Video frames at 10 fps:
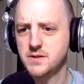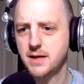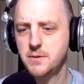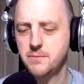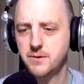
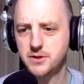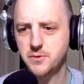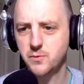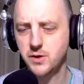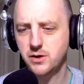lot of people that are
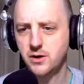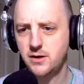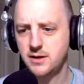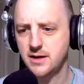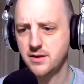doing will
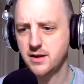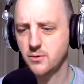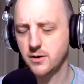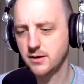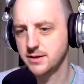call, I think,
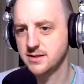or at